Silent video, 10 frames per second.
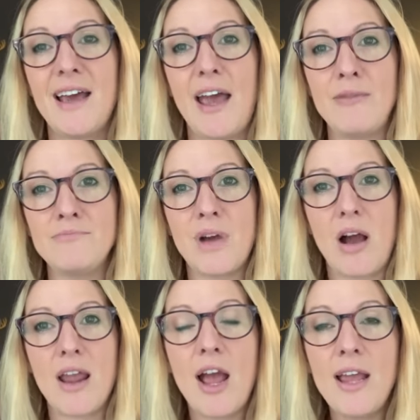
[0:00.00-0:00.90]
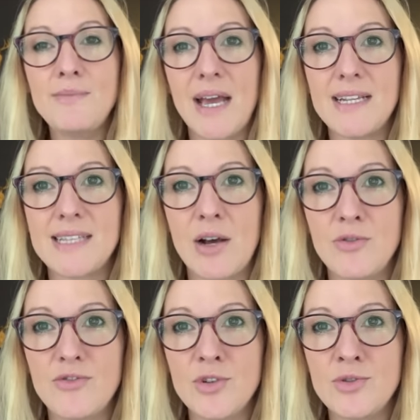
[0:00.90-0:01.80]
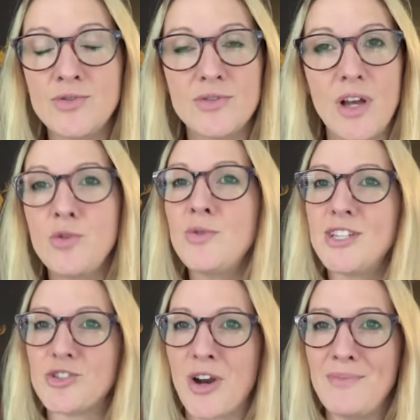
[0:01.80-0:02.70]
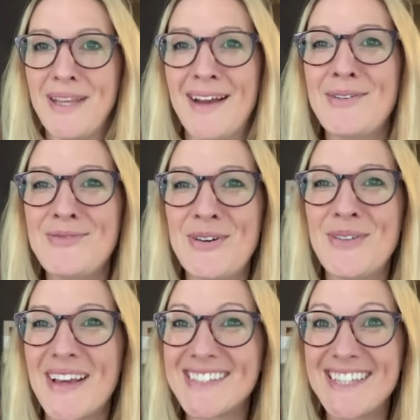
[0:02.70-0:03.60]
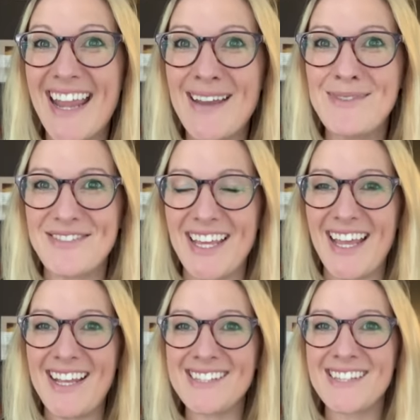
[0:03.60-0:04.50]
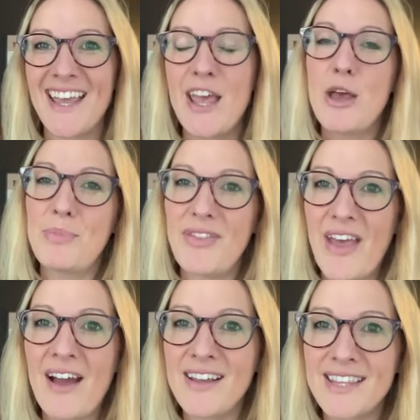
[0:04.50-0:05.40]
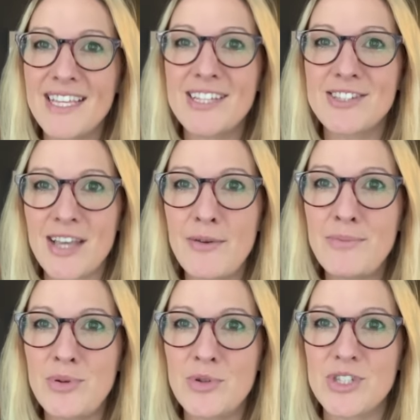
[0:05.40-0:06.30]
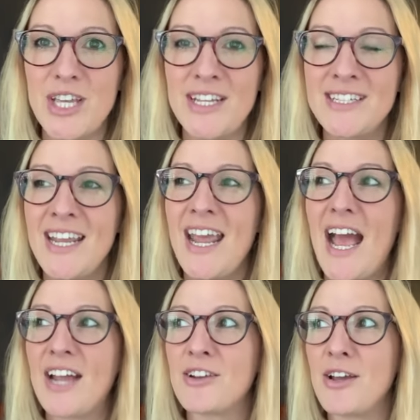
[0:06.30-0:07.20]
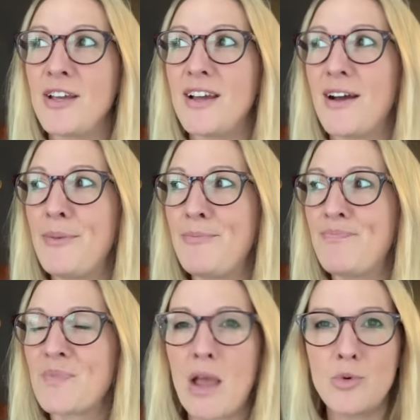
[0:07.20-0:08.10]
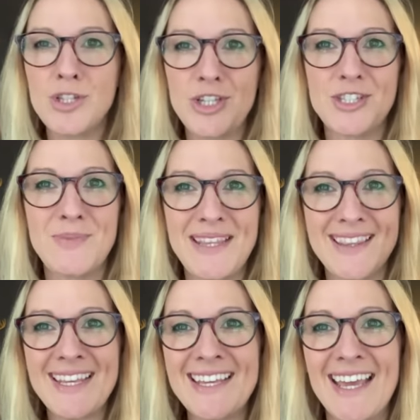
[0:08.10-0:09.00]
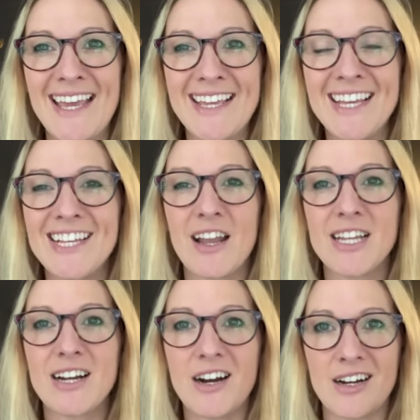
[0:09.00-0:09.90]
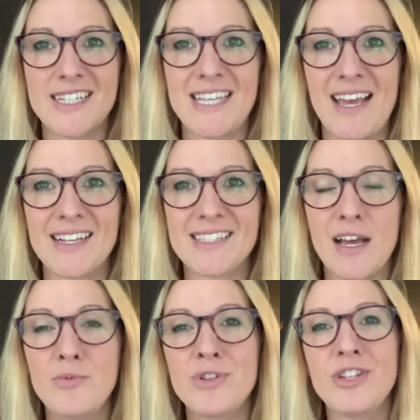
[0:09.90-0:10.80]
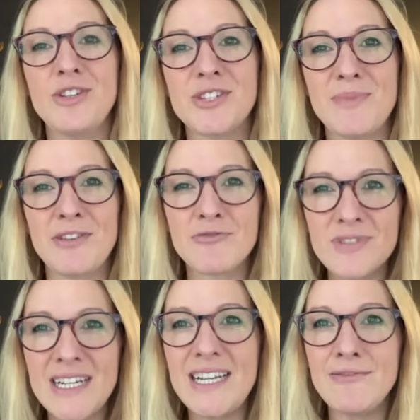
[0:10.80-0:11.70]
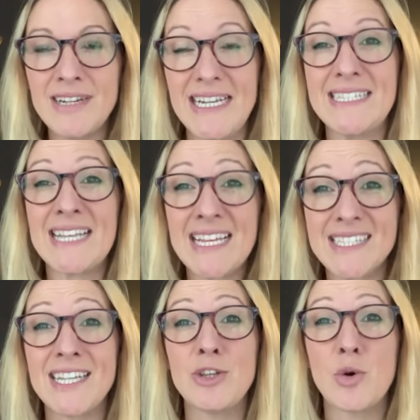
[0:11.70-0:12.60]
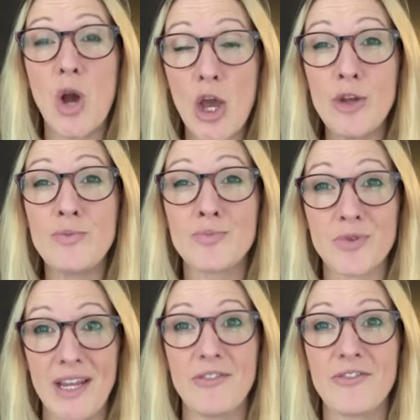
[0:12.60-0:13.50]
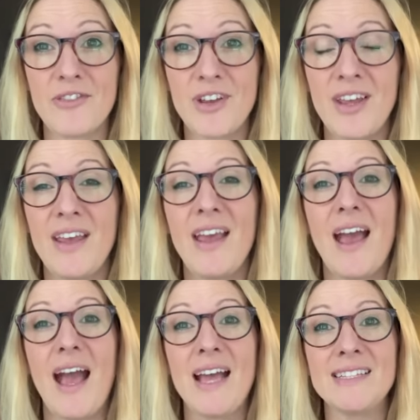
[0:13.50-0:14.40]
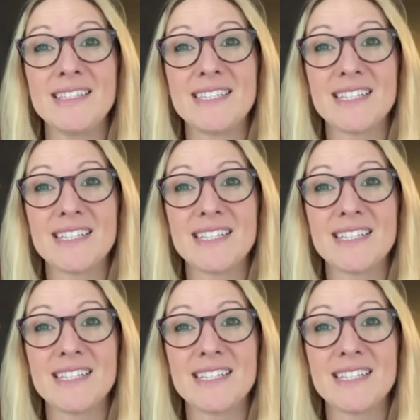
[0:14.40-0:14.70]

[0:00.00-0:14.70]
I hope that is helpful. I always try and be helpful. That's the aim of these. But that, I think, is so important. And I want you to be thinking like architects. I want you to be really, really testing your own brief and